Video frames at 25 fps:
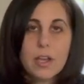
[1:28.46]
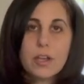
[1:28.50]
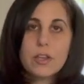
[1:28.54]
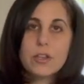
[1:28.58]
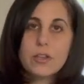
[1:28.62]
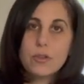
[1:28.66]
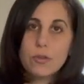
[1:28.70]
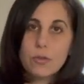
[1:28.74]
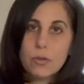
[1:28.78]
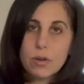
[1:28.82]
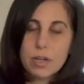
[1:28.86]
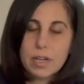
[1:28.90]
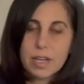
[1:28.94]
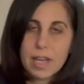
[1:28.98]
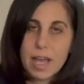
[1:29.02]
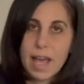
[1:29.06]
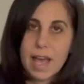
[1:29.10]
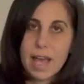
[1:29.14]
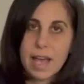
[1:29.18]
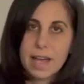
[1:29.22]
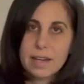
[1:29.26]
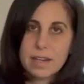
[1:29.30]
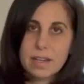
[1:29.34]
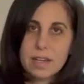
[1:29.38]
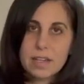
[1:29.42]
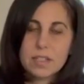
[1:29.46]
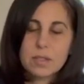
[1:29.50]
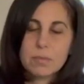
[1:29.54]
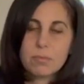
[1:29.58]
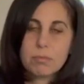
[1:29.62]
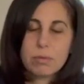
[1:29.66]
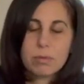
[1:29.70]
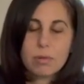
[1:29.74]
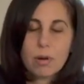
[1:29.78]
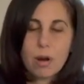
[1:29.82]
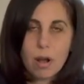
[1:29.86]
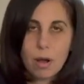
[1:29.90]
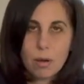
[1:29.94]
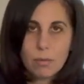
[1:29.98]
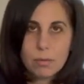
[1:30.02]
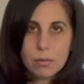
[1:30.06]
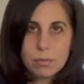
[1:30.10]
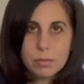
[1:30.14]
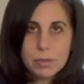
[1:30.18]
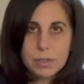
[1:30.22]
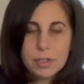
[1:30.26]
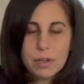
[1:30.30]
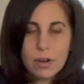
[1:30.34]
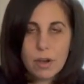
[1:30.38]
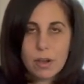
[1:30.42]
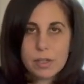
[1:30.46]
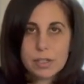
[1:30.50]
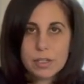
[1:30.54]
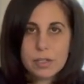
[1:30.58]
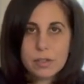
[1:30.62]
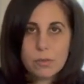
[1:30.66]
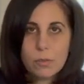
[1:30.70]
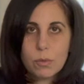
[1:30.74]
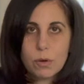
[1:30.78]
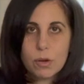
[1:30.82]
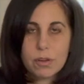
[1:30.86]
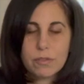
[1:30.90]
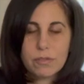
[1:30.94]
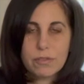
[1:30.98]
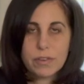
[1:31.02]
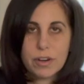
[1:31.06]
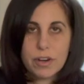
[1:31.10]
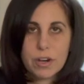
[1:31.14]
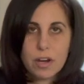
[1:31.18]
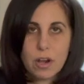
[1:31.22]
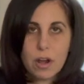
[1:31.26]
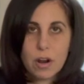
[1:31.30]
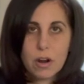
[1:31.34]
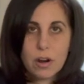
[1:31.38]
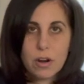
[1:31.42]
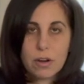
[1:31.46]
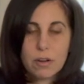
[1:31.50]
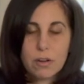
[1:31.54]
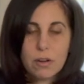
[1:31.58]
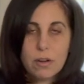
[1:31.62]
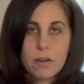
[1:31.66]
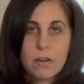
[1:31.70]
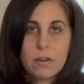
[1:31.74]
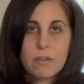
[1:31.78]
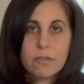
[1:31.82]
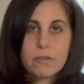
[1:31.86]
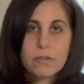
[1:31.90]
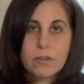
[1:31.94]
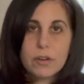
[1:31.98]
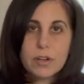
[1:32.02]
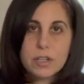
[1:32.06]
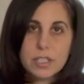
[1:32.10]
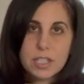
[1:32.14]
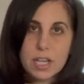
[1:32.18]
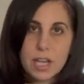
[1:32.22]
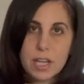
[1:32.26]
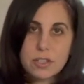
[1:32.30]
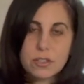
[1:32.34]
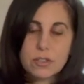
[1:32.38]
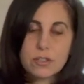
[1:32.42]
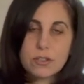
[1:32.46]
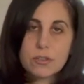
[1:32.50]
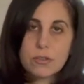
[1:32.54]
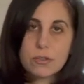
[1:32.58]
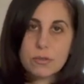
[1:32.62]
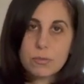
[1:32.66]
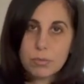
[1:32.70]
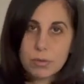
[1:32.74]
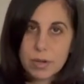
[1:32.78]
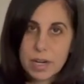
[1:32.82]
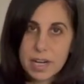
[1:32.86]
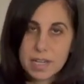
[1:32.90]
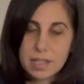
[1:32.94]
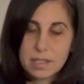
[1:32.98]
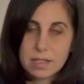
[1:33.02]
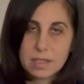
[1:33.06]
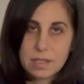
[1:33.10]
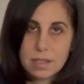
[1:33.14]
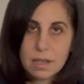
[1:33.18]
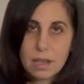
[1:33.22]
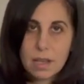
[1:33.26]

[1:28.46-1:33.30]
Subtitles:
Your cat is probably not going to work very hard for attention or praise.